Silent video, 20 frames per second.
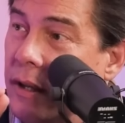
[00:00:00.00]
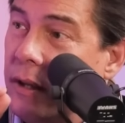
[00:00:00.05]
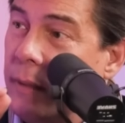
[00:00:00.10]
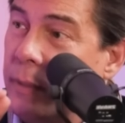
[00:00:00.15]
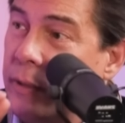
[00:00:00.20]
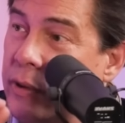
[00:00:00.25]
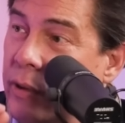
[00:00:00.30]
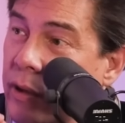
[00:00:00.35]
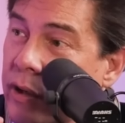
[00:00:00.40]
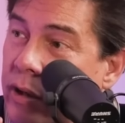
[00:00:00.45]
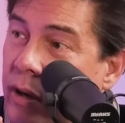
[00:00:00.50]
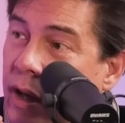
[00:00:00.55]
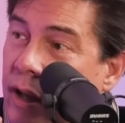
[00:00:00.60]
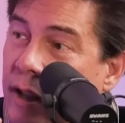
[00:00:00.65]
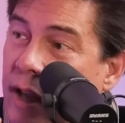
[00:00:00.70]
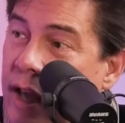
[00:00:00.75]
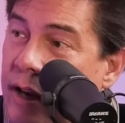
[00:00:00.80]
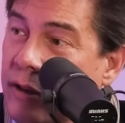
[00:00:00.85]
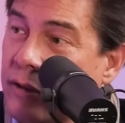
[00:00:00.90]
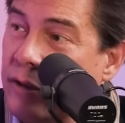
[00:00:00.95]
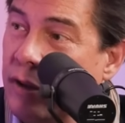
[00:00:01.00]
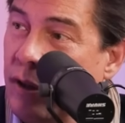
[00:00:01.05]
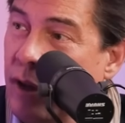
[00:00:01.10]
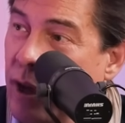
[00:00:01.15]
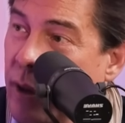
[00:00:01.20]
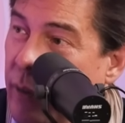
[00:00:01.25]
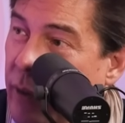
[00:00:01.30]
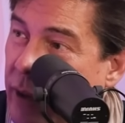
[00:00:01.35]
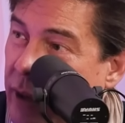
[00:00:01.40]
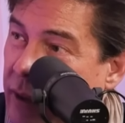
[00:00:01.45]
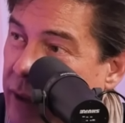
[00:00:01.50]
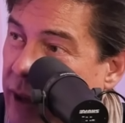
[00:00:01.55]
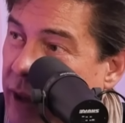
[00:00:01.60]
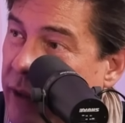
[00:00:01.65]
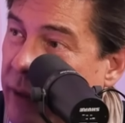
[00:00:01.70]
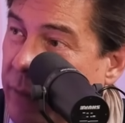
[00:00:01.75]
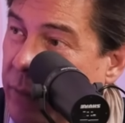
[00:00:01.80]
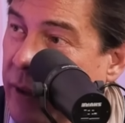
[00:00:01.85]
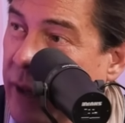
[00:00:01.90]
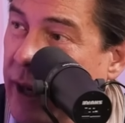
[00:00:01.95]
The pituitary gland is lower
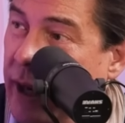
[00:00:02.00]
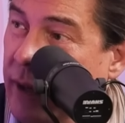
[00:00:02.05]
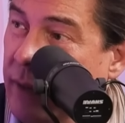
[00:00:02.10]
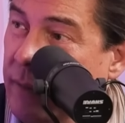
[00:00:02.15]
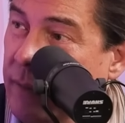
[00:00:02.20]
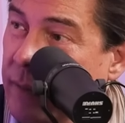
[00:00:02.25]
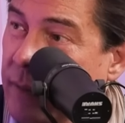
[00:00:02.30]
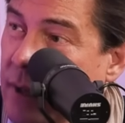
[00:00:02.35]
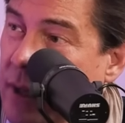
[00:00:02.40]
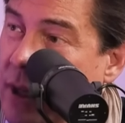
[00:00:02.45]
on the plane.